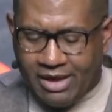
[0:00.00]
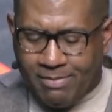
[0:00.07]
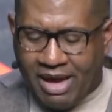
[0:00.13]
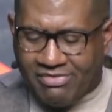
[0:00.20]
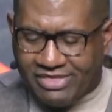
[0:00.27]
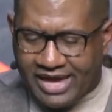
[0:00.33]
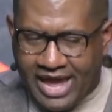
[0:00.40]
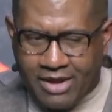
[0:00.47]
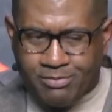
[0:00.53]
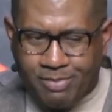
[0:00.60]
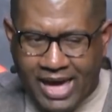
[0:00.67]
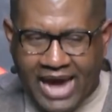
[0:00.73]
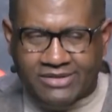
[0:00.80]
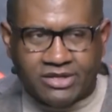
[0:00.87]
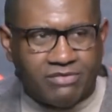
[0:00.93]
about the
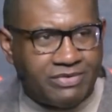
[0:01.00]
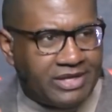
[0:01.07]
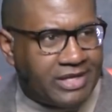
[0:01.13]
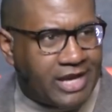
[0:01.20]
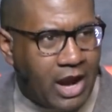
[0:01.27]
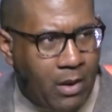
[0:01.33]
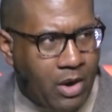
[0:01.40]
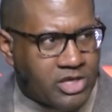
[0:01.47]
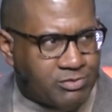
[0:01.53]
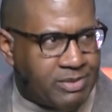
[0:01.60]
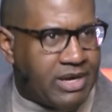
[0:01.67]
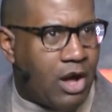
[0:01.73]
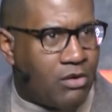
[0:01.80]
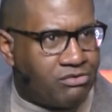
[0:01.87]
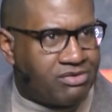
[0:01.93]
impact of
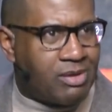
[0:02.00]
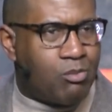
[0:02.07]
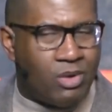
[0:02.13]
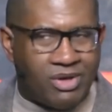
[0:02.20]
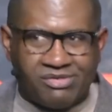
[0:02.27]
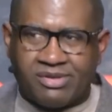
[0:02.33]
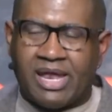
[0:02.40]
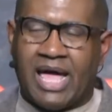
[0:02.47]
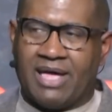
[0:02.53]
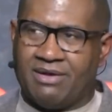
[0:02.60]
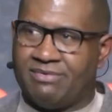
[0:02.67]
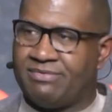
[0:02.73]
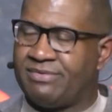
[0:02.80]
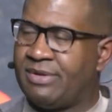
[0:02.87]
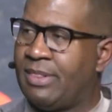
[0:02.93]
encouragement on someone's life.
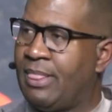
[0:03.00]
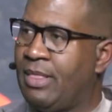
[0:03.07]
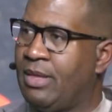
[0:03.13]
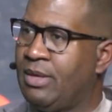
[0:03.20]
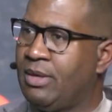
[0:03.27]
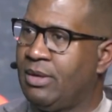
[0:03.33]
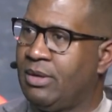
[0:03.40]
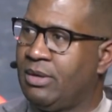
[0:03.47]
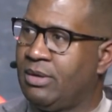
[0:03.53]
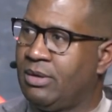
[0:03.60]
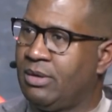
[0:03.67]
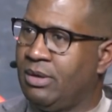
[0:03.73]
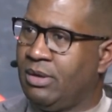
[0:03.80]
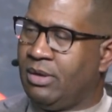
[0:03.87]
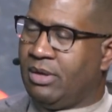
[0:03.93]

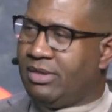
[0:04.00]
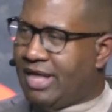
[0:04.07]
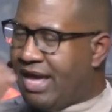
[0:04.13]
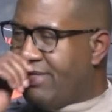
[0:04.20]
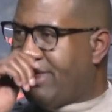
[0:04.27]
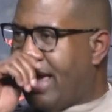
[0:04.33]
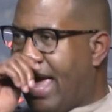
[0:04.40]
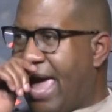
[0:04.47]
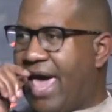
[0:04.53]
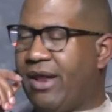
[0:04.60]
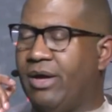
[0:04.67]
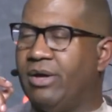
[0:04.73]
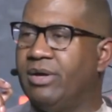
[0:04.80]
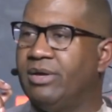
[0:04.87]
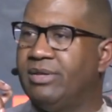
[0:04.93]
They had
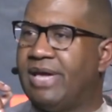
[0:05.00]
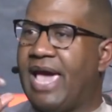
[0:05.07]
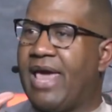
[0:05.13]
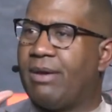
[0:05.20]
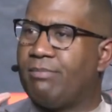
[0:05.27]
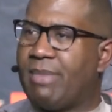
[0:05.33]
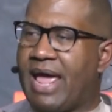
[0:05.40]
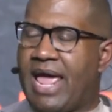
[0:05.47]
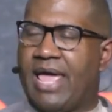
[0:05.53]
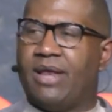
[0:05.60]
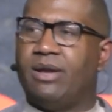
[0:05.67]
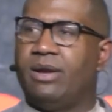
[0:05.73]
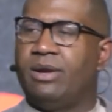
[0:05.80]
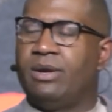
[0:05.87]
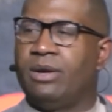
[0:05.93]

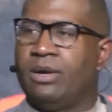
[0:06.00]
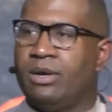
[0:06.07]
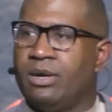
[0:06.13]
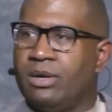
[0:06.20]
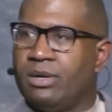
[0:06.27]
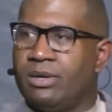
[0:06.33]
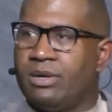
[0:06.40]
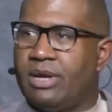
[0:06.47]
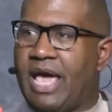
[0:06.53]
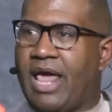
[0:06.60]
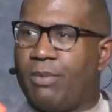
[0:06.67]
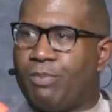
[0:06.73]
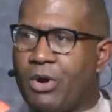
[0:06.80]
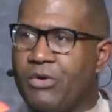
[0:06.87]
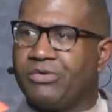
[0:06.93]
a
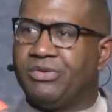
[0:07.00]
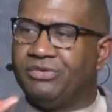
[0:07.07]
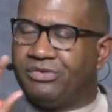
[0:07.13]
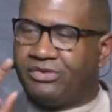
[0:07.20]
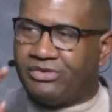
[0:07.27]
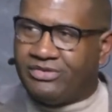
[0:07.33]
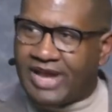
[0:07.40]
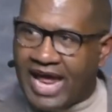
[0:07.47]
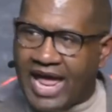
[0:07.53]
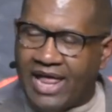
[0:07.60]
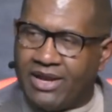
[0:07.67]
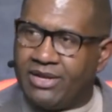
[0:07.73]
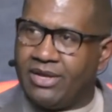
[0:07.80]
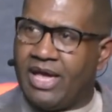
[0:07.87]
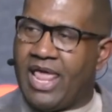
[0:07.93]
person
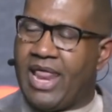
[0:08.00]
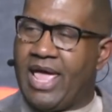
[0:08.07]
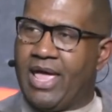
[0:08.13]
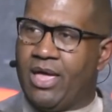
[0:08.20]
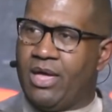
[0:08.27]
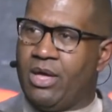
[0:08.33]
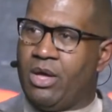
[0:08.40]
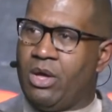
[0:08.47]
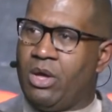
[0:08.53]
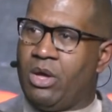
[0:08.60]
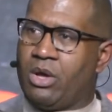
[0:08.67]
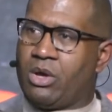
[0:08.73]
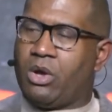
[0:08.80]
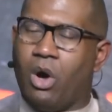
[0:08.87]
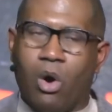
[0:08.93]
stand in a
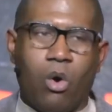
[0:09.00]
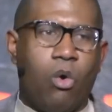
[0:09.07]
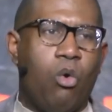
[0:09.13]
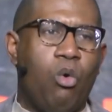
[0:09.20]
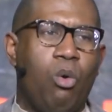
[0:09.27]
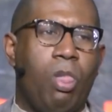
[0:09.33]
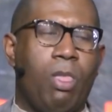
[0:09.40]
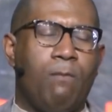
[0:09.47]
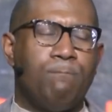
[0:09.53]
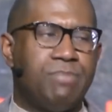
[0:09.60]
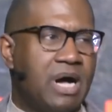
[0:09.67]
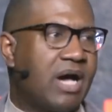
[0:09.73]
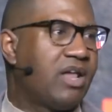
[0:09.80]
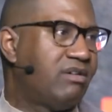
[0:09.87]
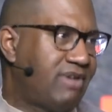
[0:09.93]
cold
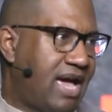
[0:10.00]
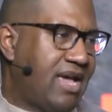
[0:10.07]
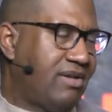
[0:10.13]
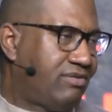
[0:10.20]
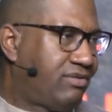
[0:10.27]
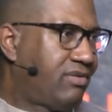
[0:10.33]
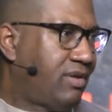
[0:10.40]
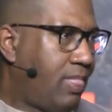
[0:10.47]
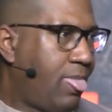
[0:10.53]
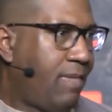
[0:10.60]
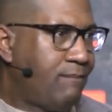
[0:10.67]
bucket of ice.